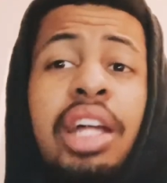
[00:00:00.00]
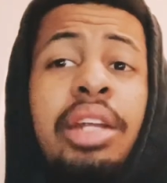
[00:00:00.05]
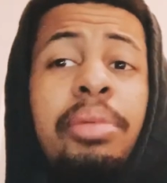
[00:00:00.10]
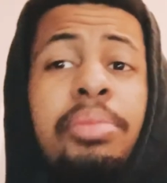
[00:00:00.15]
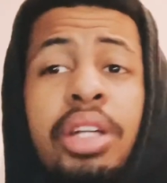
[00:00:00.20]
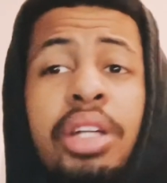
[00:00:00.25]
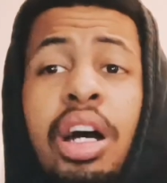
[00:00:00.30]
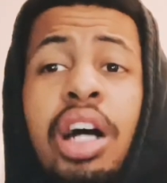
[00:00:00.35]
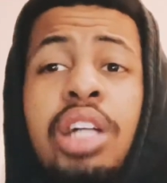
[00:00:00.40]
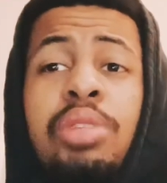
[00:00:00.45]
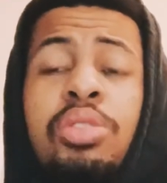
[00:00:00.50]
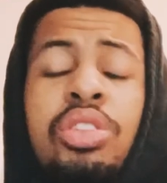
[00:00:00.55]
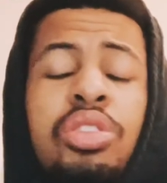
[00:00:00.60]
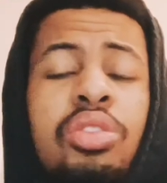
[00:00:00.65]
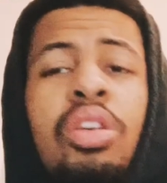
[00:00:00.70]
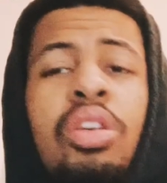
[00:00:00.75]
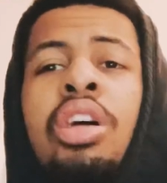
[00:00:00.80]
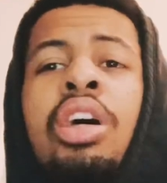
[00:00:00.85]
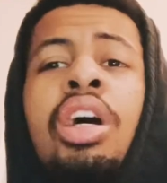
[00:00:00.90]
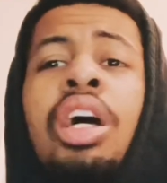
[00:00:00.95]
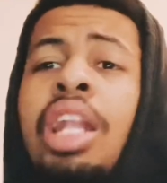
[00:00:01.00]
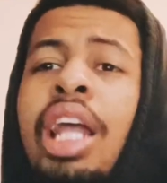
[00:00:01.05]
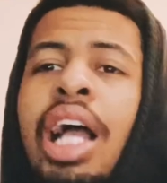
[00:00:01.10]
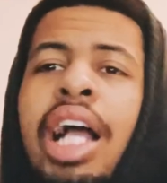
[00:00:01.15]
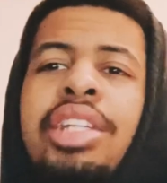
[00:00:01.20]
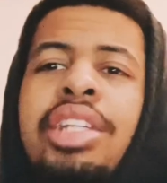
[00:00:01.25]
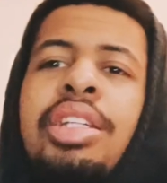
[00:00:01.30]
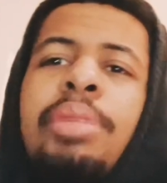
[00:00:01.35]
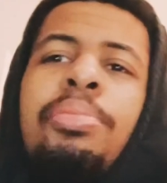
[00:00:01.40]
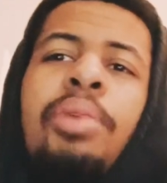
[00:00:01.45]
to be honest with you. Like I
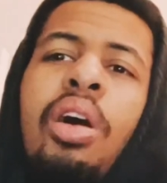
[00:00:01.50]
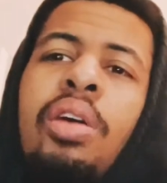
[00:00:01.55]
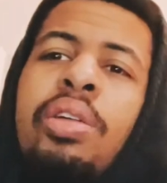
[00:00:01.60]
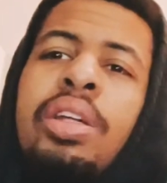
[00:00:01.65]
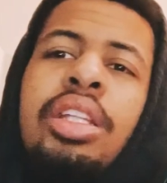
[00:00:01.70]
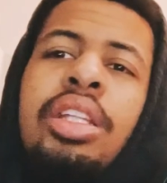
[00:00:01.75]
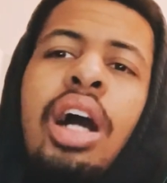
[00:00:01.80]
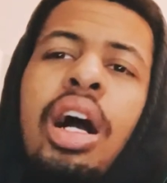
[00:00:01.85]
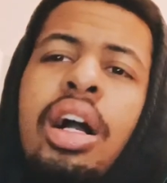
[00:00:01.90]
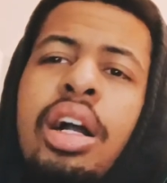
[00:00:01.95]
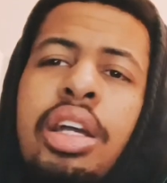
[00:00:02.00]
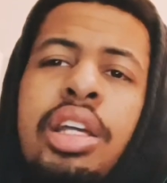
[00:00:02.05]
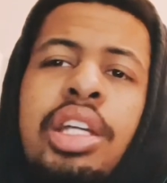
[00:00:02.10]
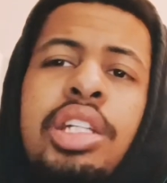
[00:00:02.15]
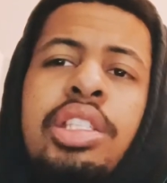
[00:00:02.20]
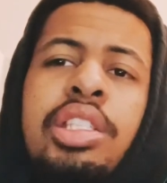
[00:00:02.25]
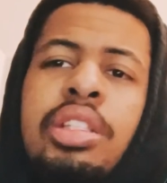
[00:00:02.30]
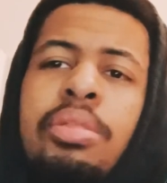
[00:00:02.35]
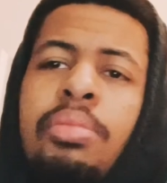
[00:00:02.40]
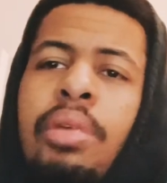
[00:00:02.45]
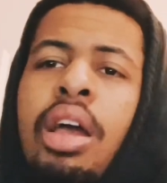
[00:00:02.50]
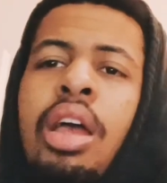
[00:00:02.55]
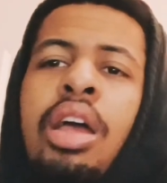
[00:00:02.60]
said, my only knock against him